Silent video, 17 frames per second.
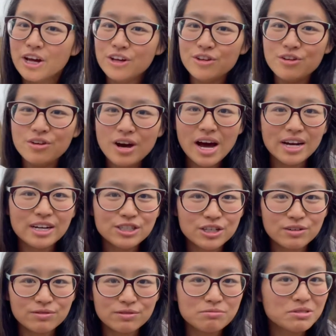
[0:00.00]
you to
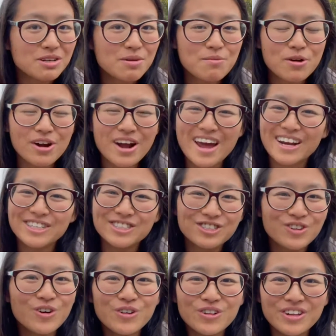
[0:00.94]
start from somewhere, and it's
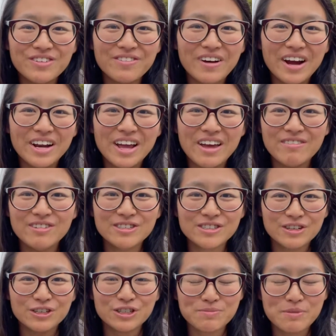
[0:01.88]
totally fine if you
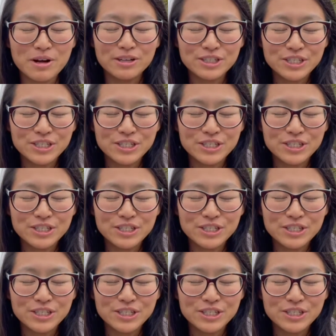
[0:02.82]
start small.